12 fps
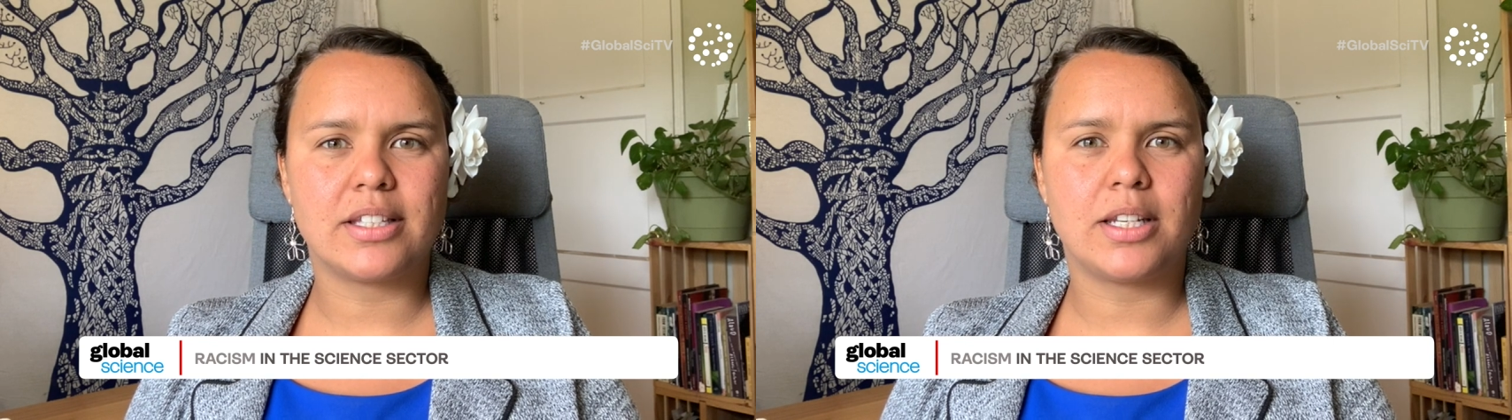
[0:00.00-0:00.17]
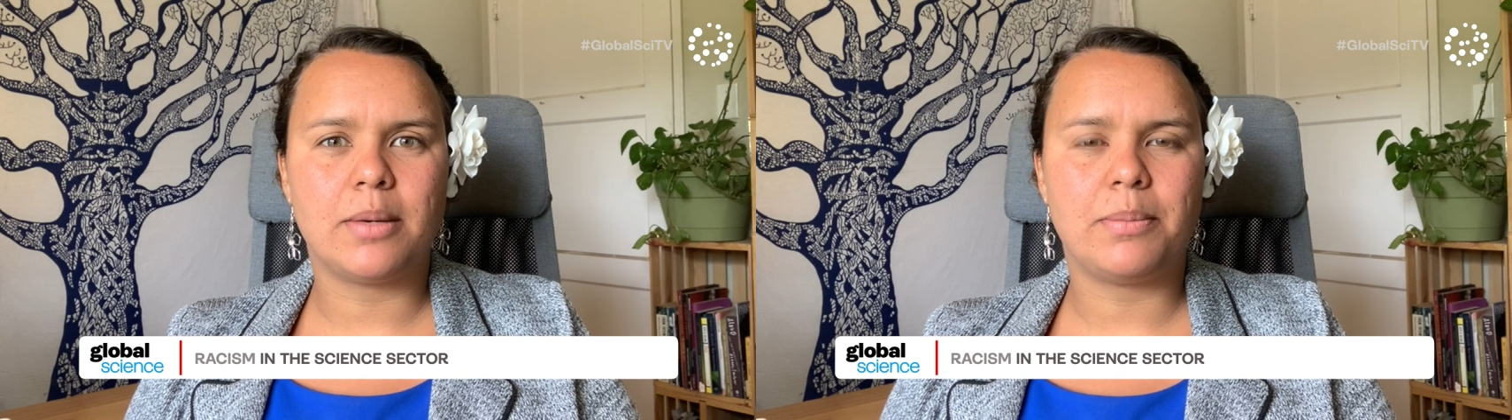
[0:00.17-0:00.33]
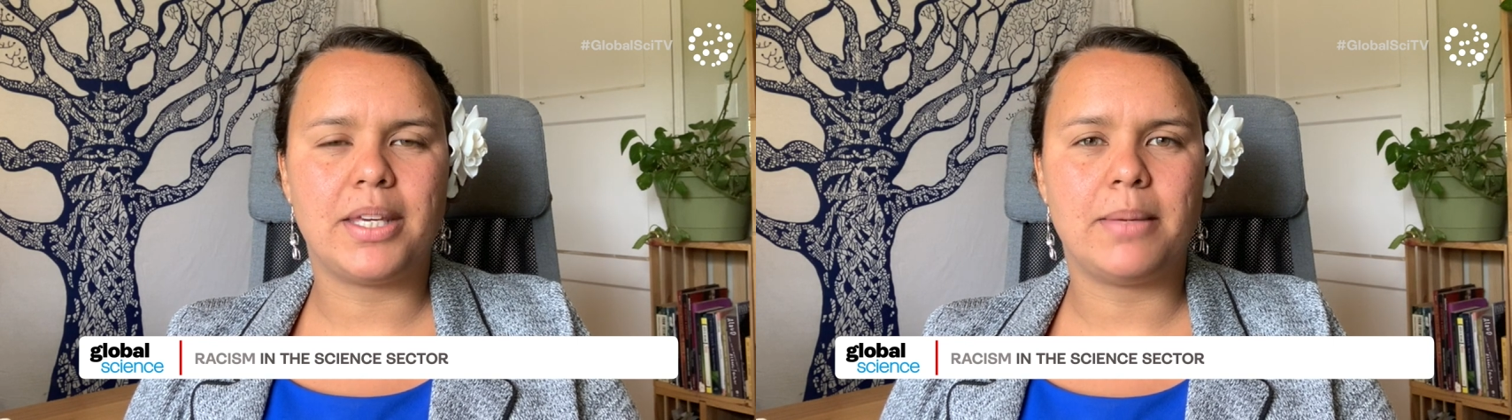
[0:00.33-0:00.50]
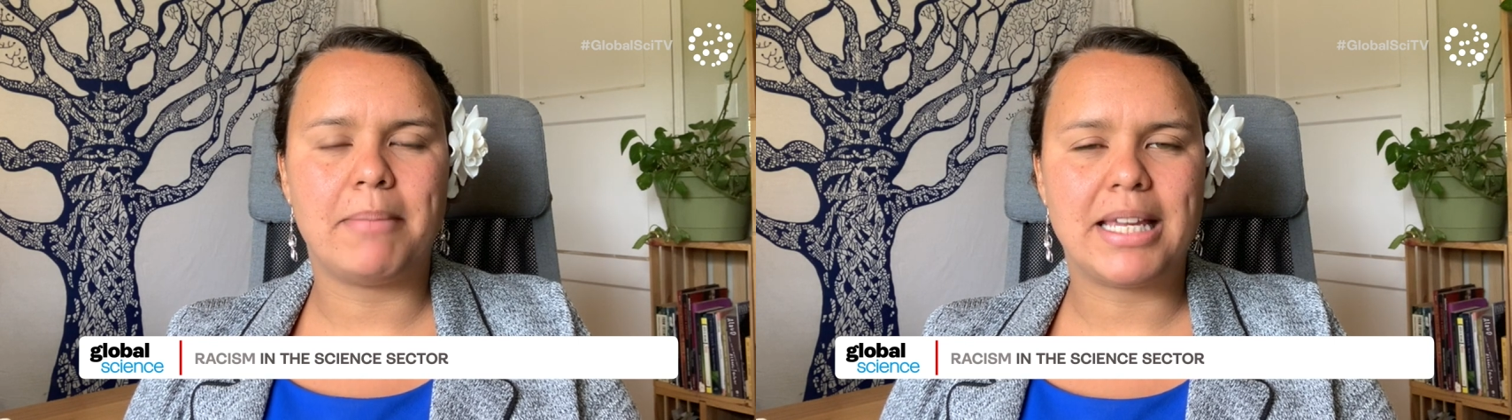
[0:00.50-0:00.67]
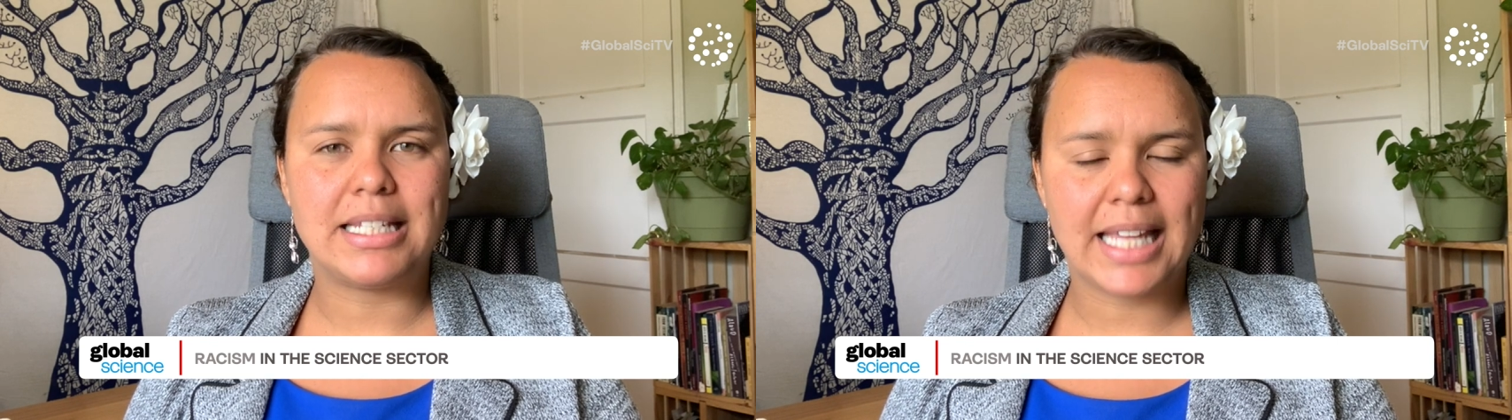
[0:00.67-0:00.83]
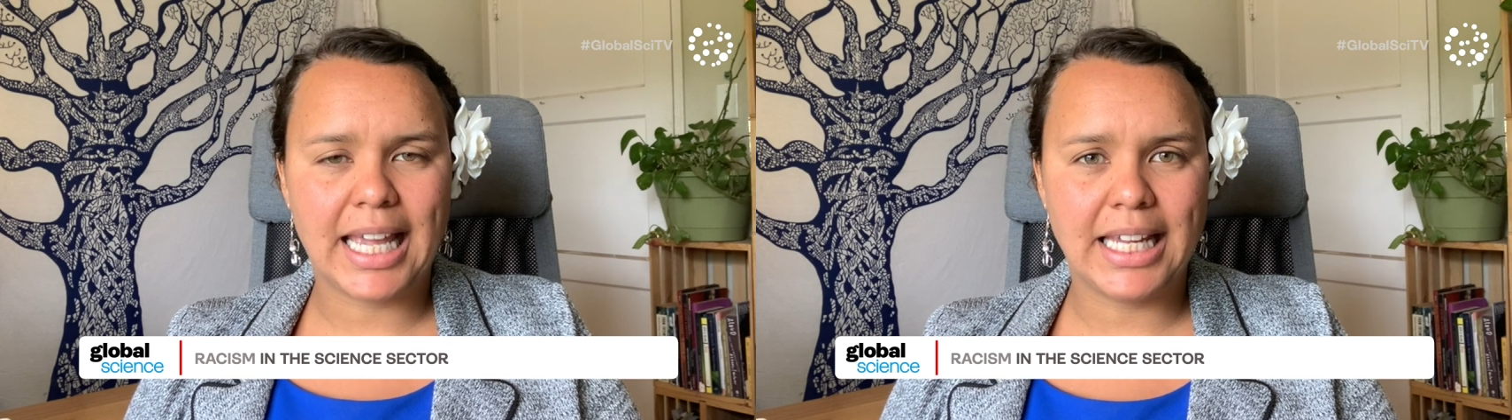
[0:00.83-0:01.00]
going to be
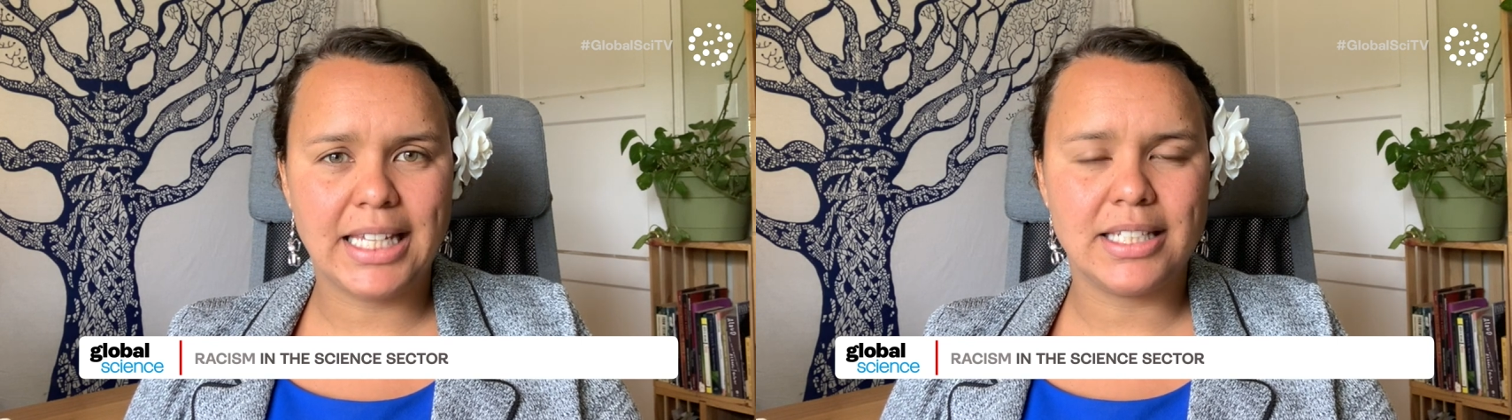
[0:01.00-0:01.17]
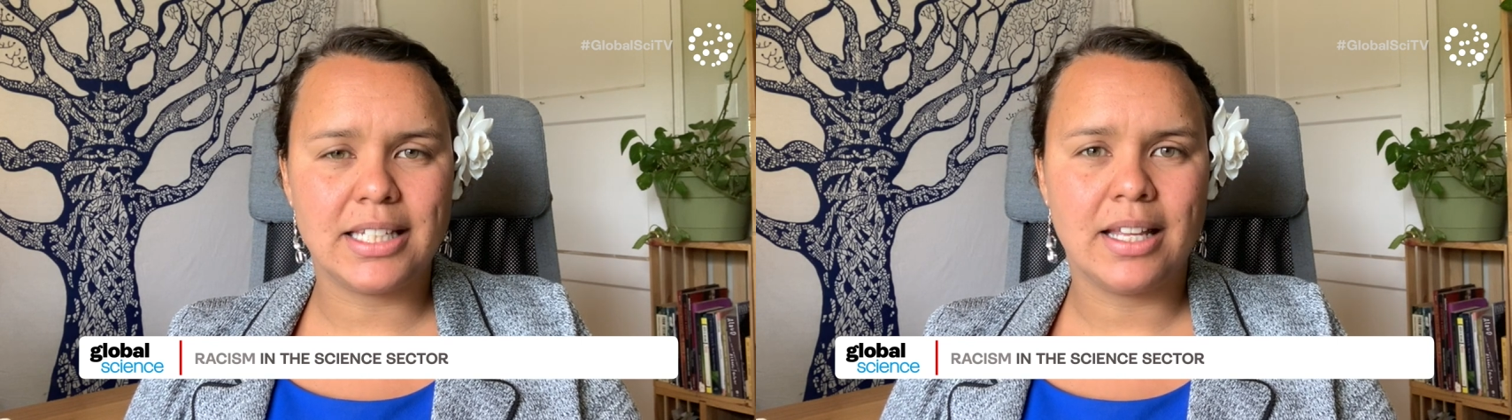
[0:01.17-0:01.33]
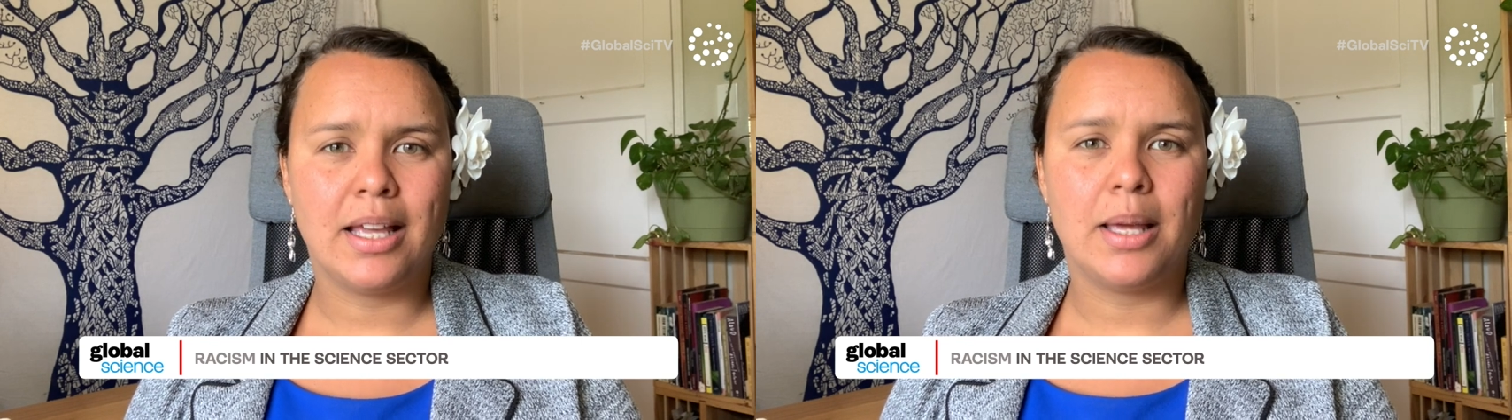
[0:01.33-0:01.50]
maintained